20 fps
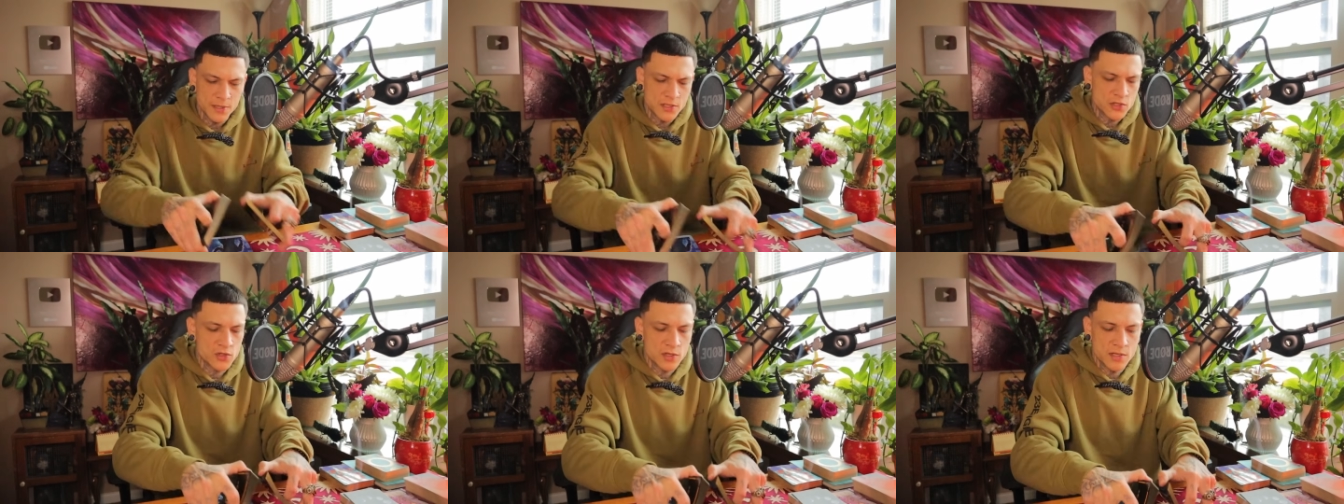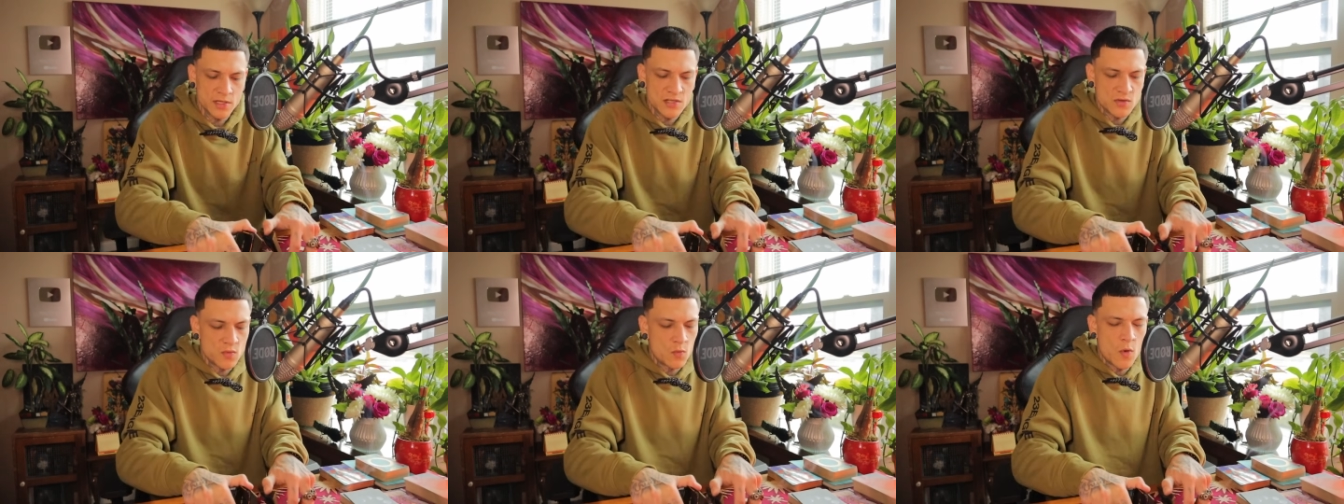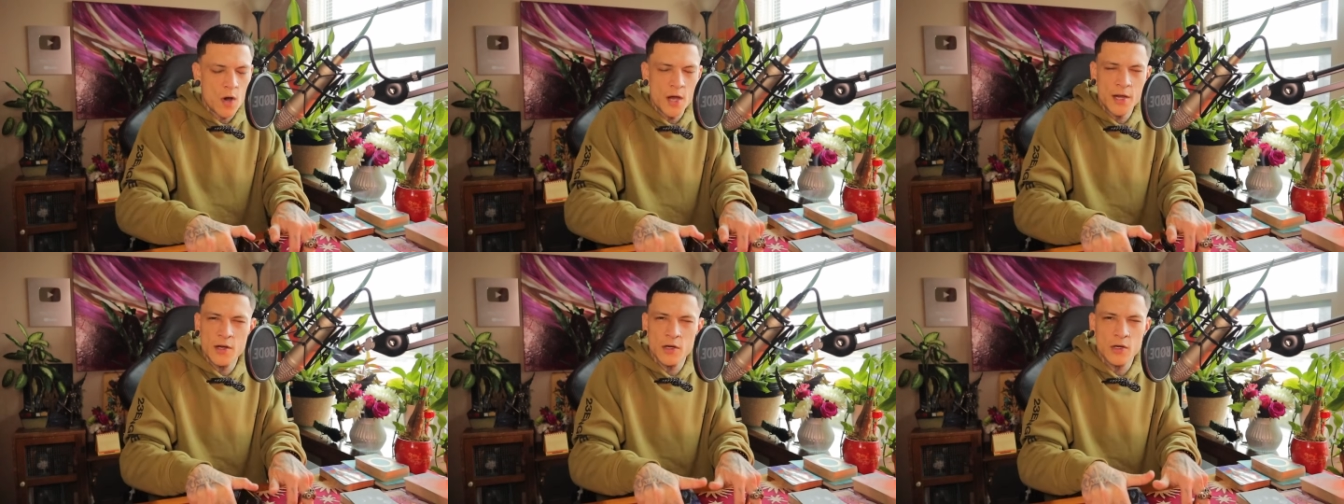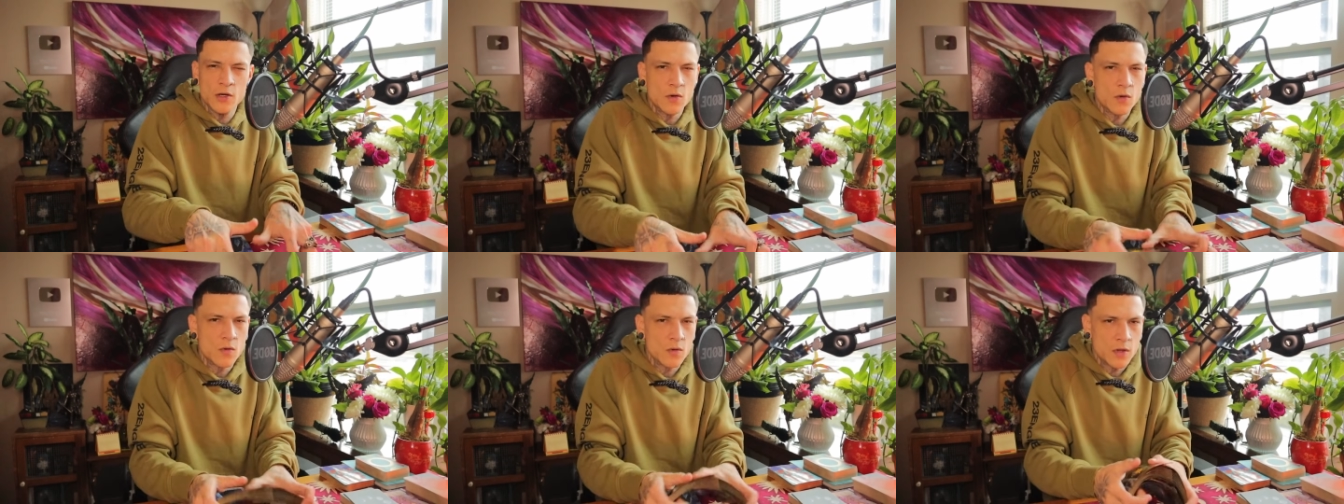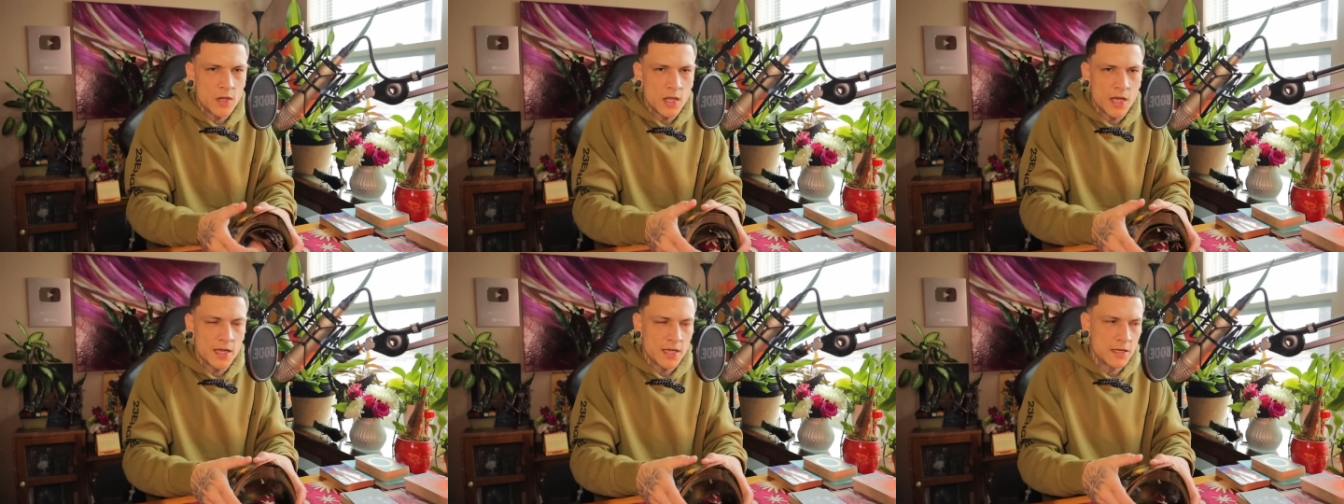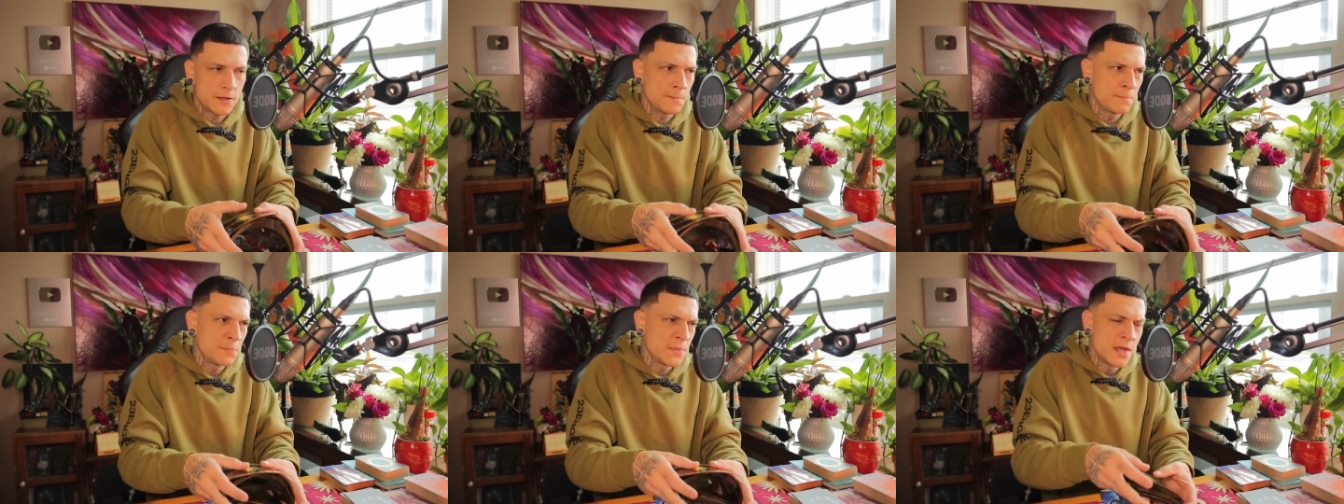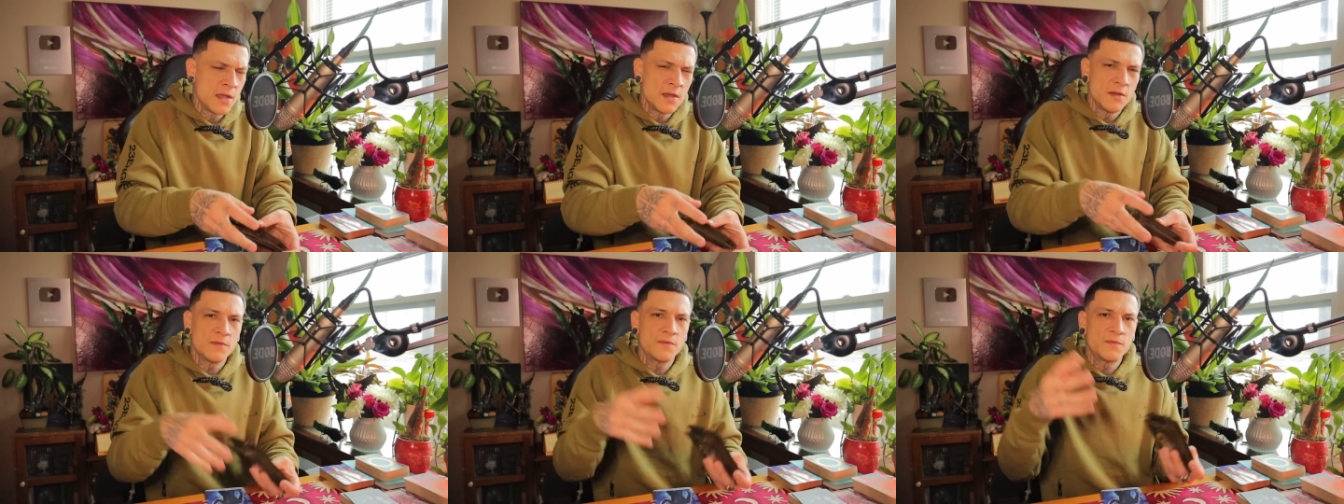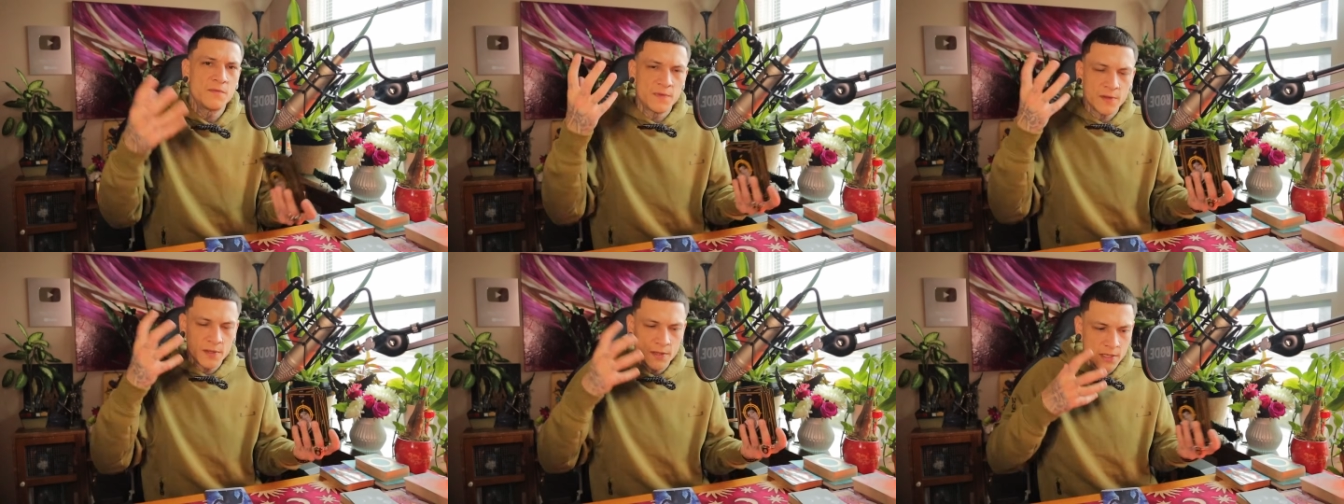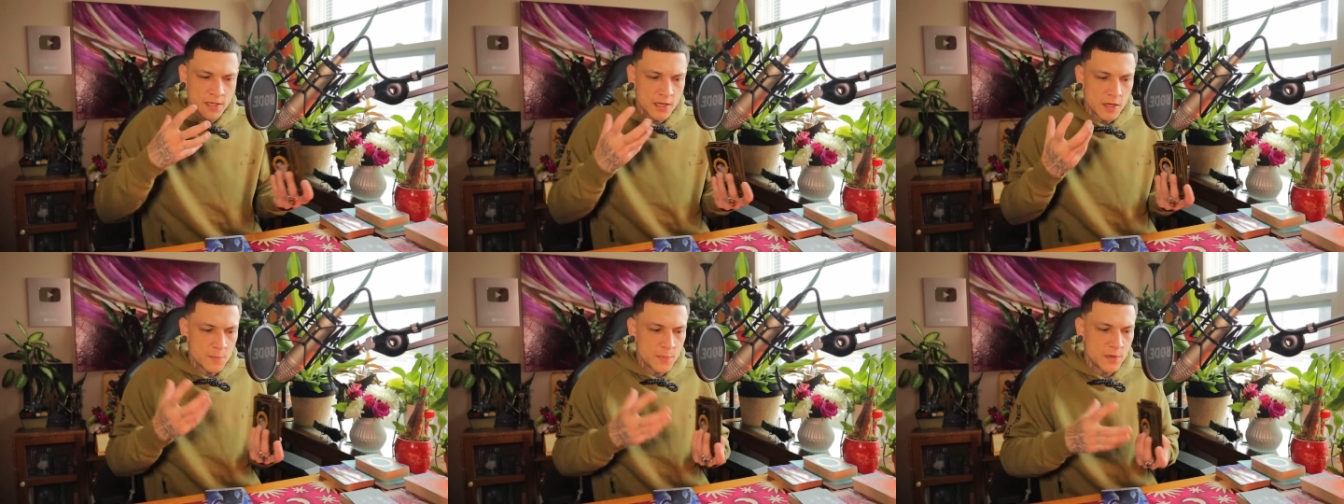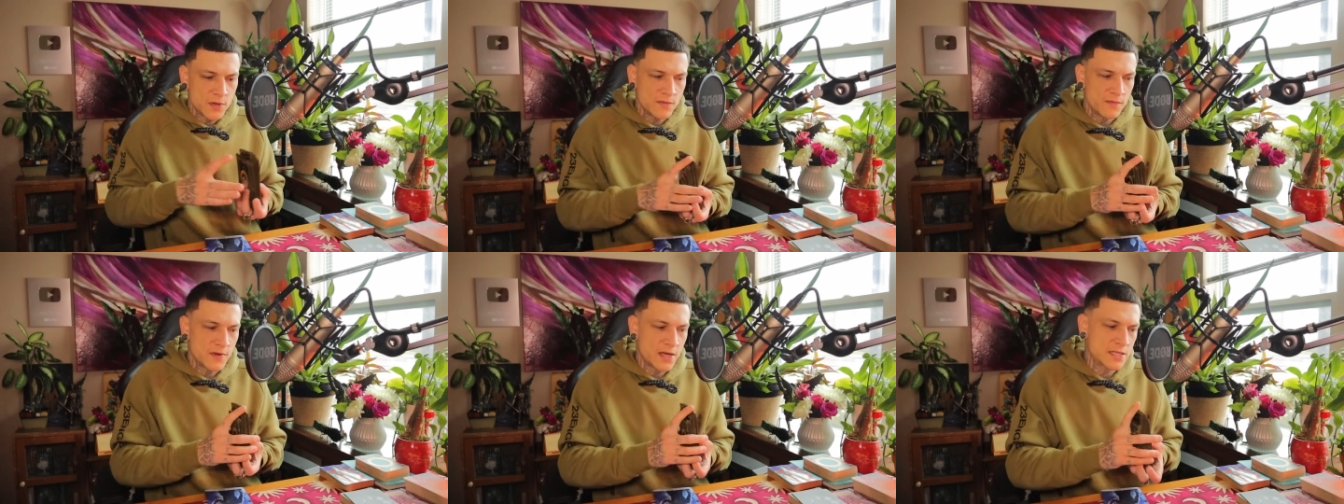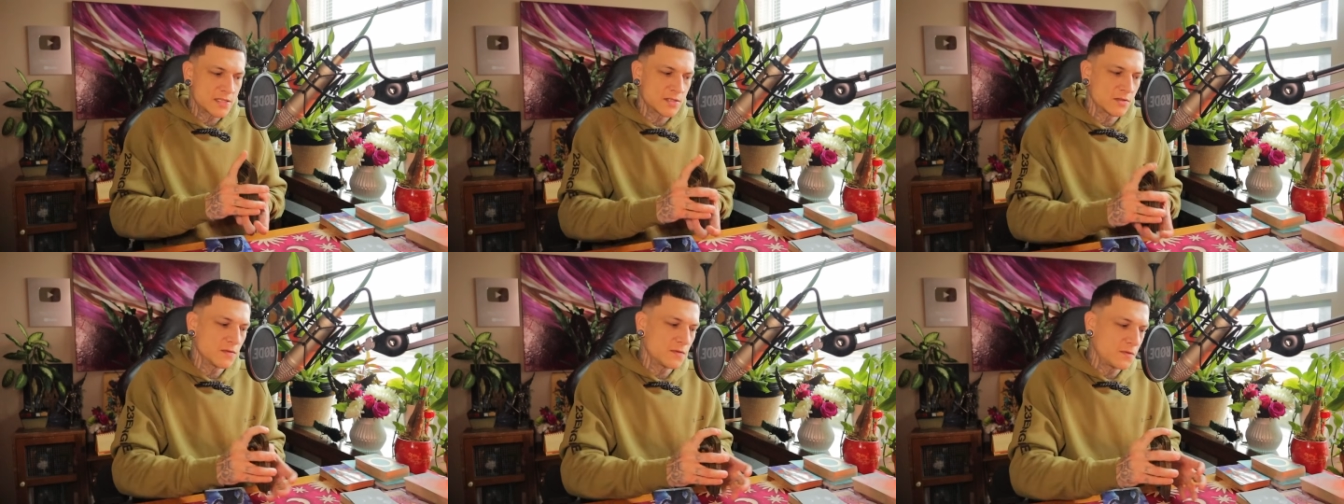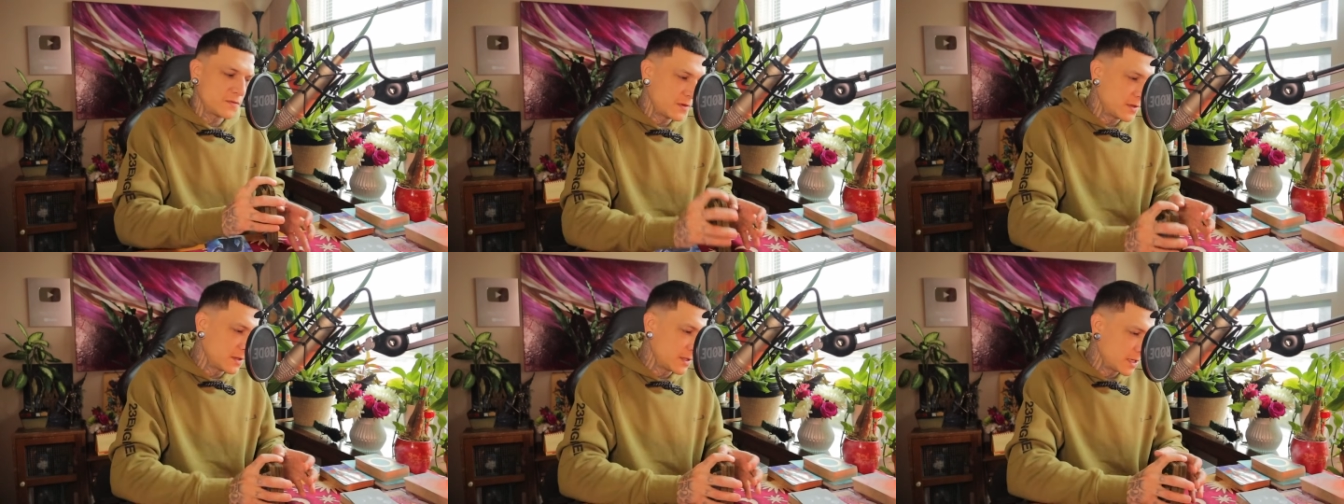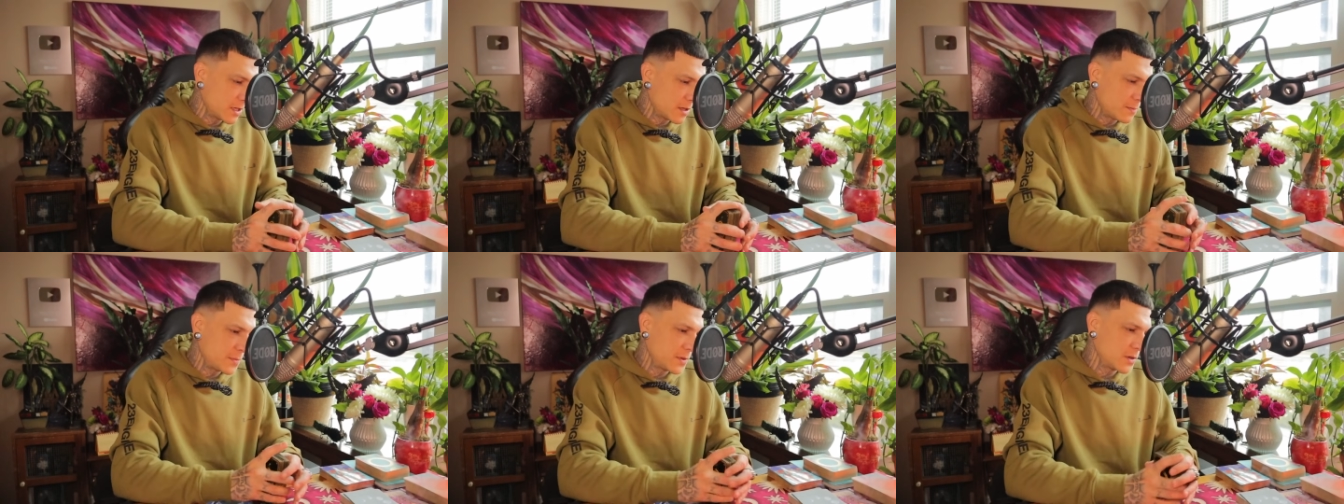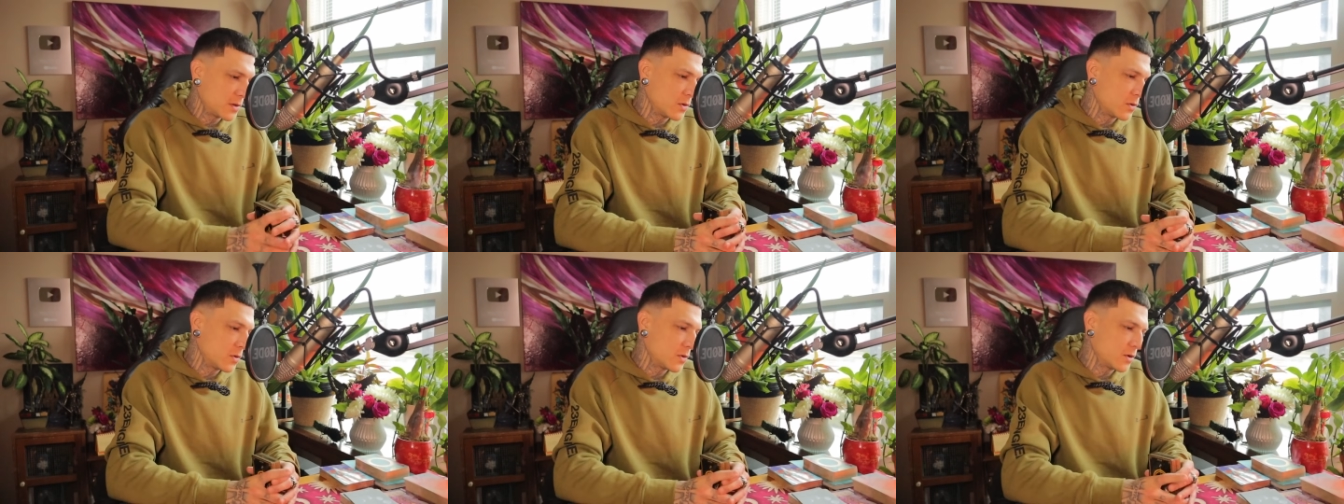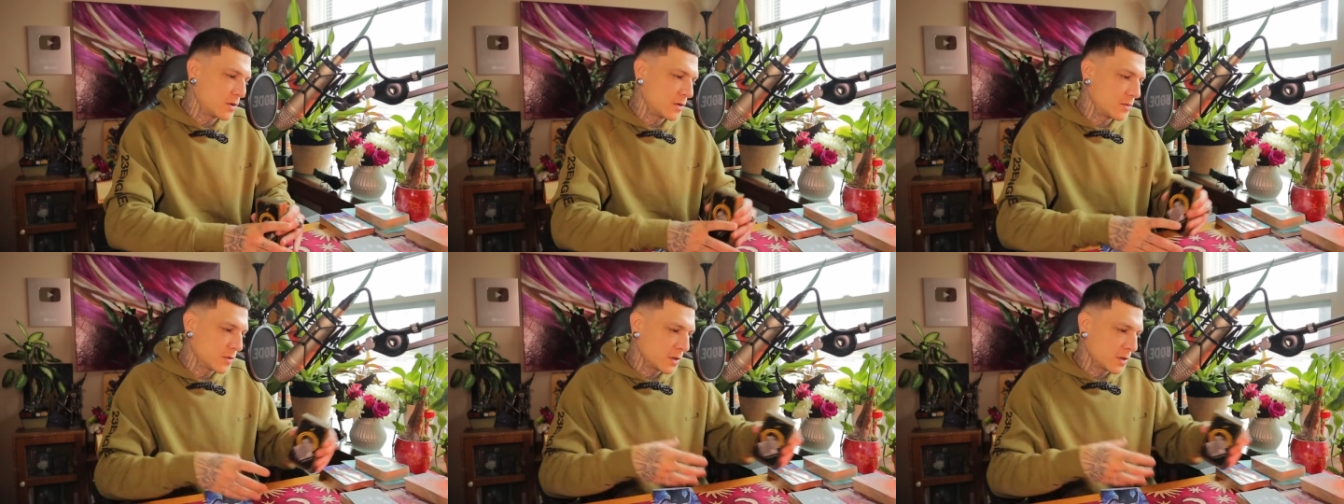Picture it as white or gold light, filling up your vessel, filling up your aura.